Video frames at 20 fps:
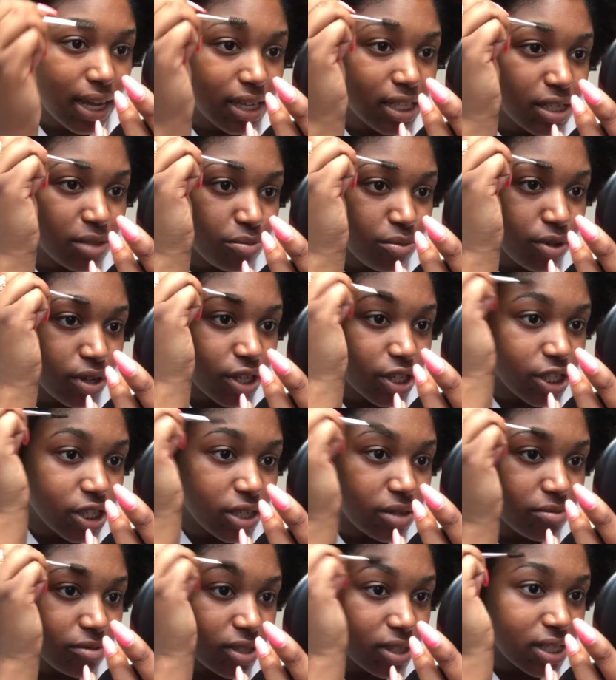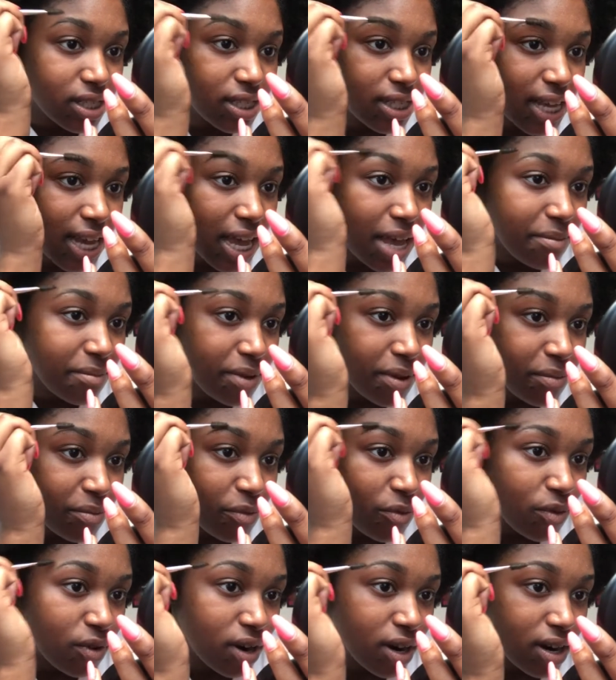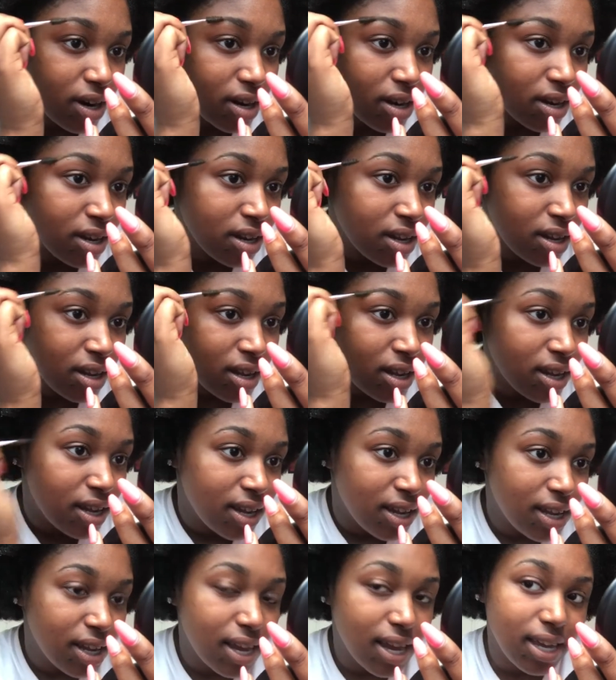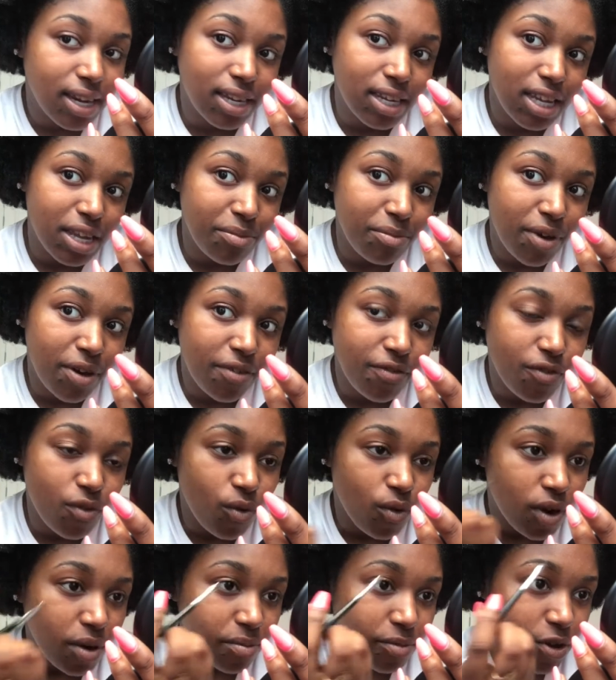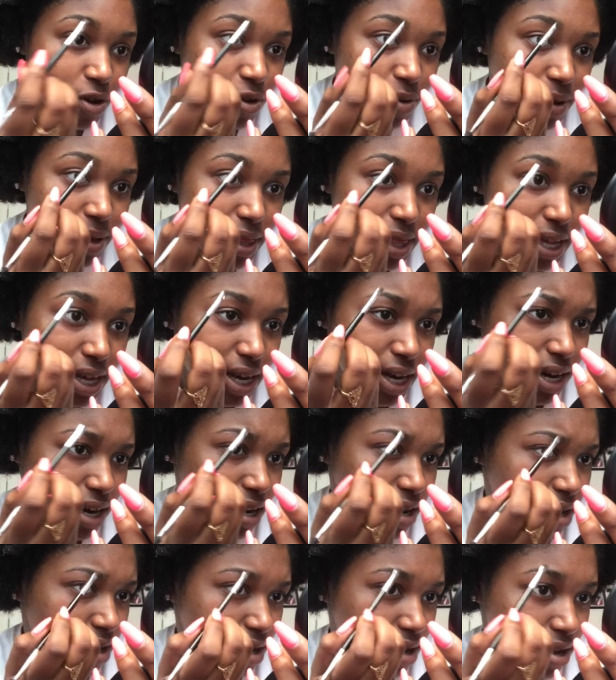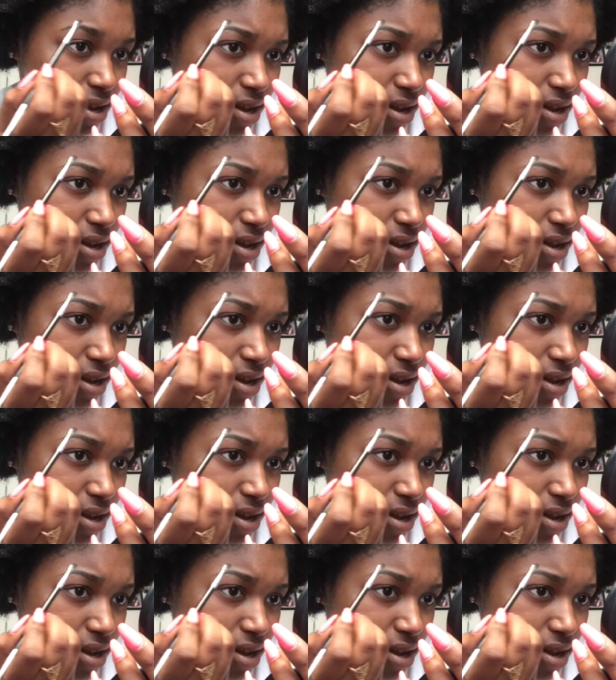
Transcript: I like to brush up just a tad bit more, kind of get my form going there.